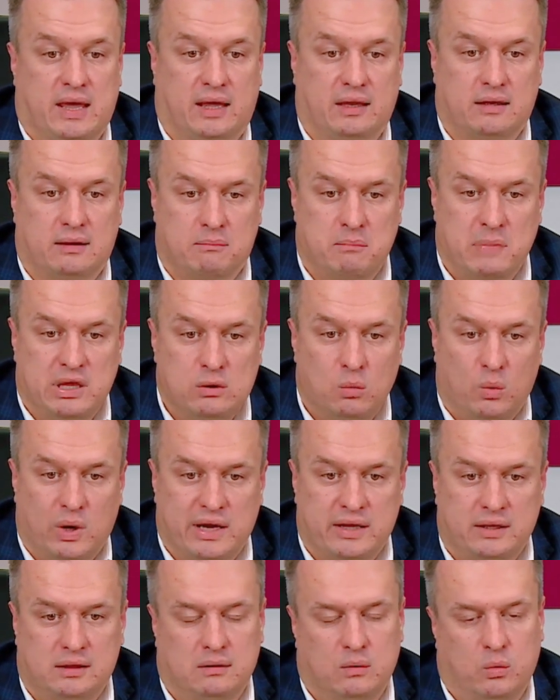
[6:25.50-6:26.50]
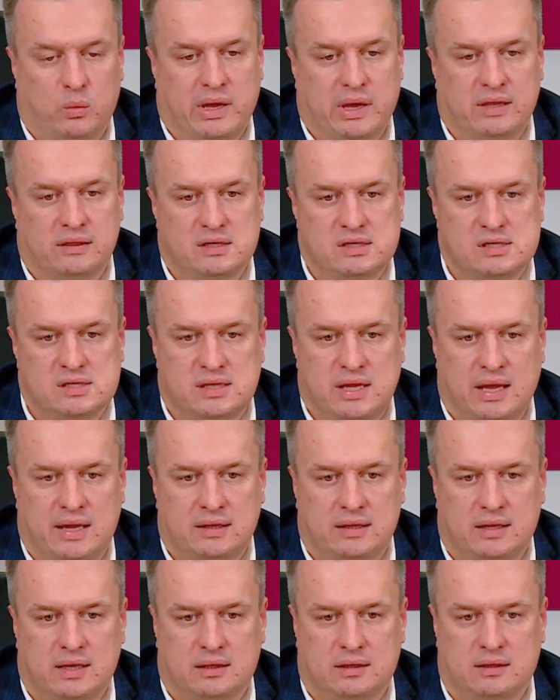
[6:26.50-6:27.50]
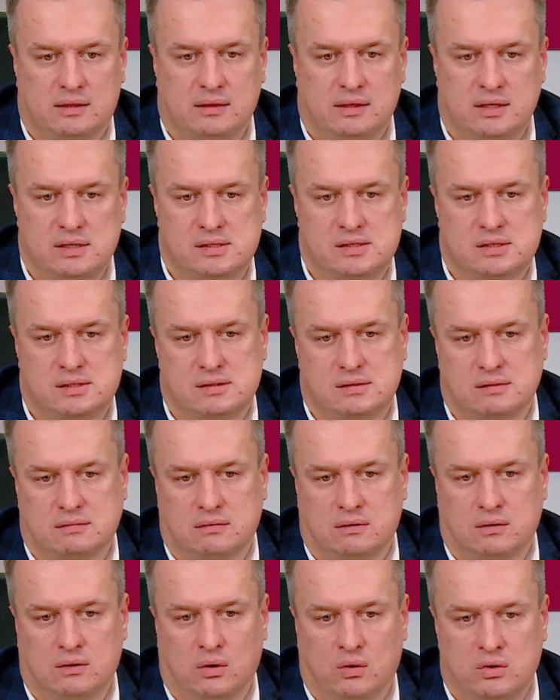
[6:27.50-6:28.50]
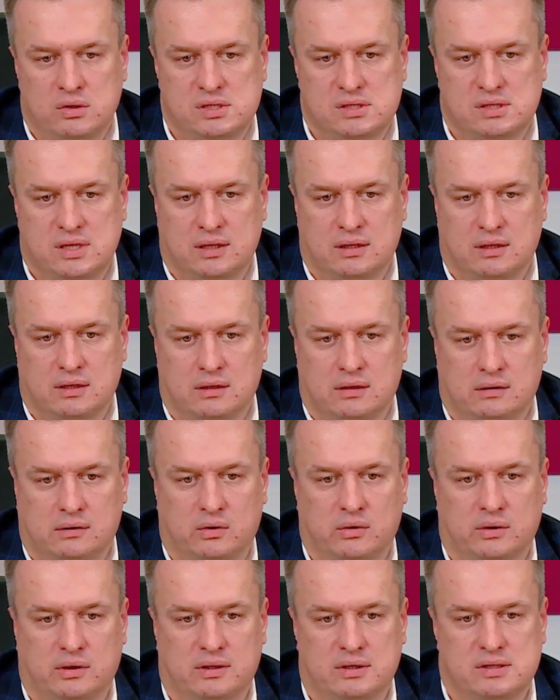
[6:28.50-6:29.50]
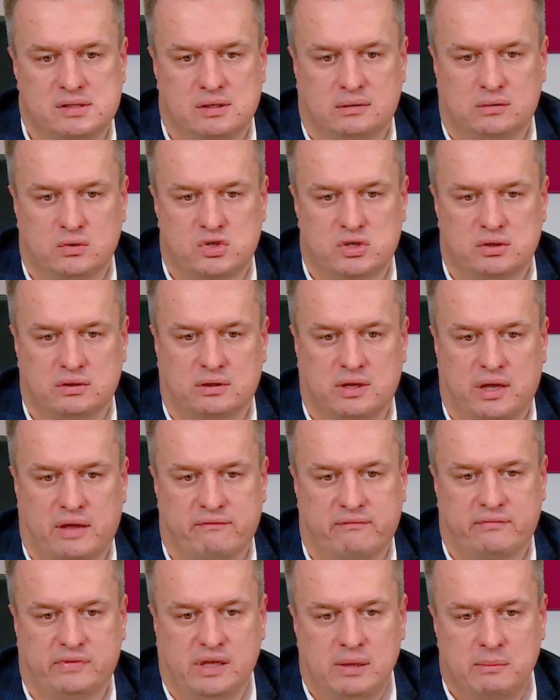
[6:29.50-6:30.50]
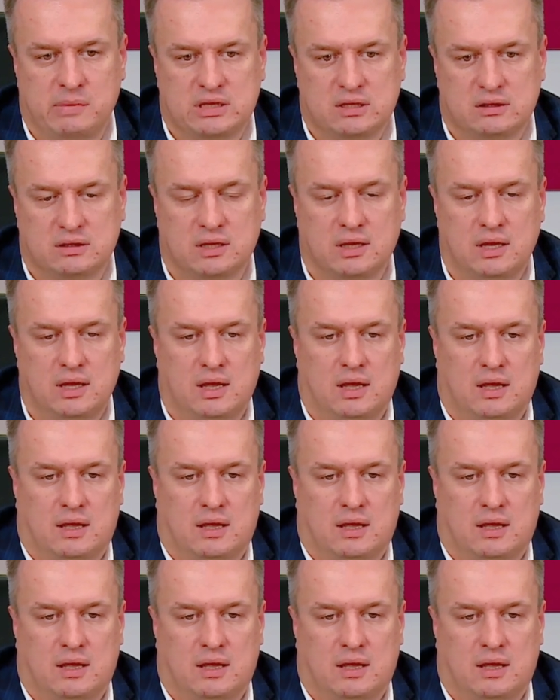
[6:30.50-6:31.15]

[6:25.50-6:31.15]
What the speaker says: And meanwhile, we understand that this non-standalone solution have limited